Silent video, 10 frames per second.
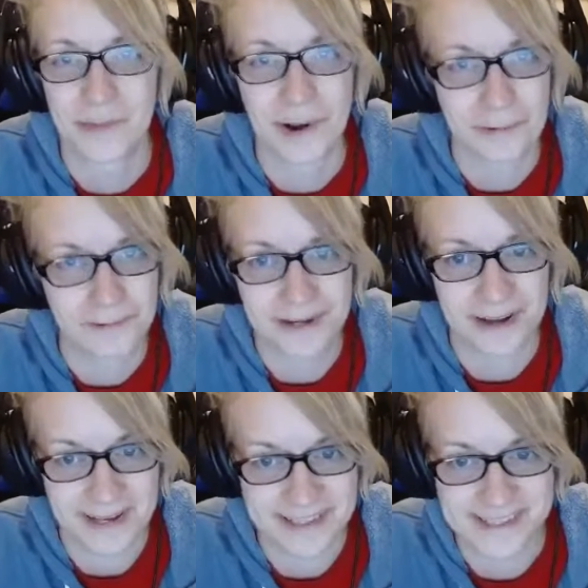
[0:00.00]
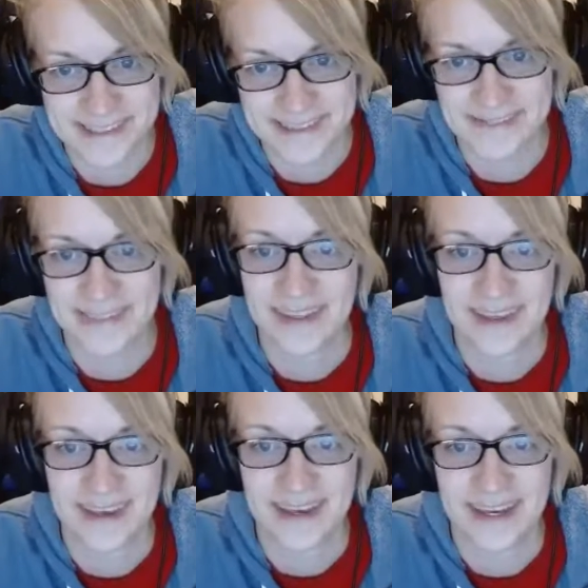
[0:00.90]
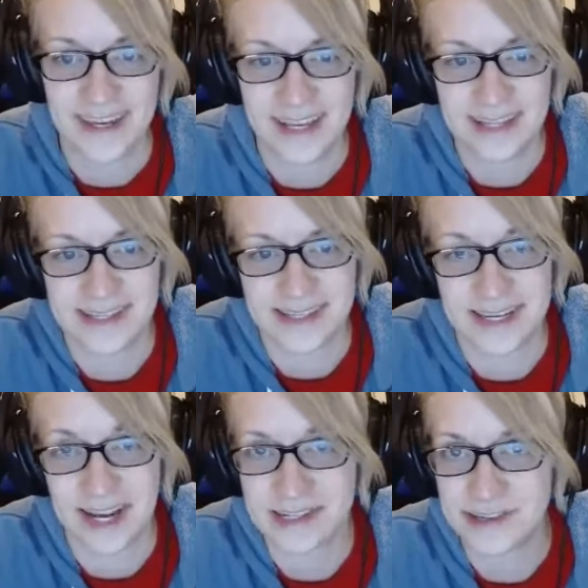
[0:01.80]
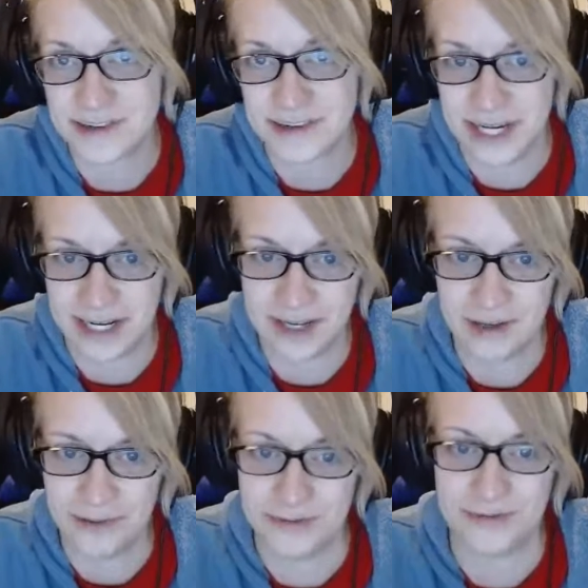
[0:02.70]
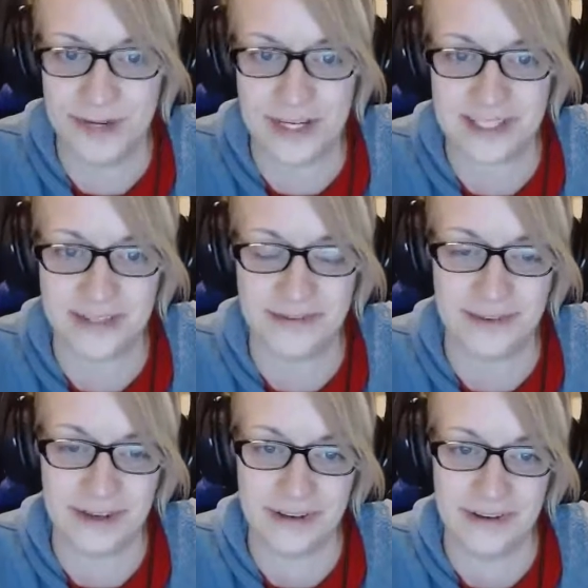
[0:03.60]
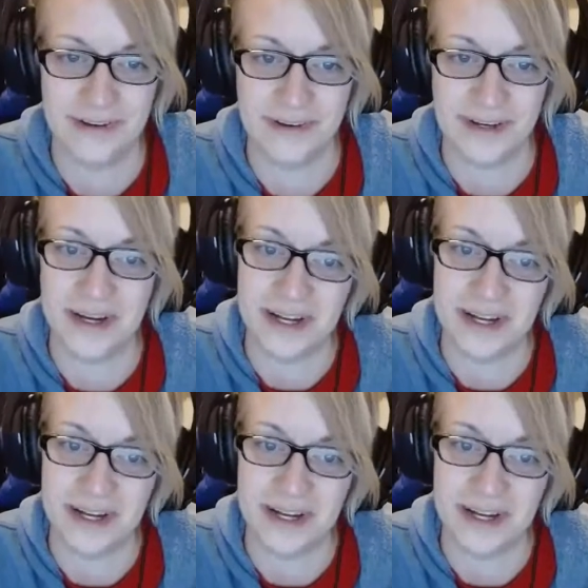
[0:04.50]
Probably not. It's natural and human for us to feel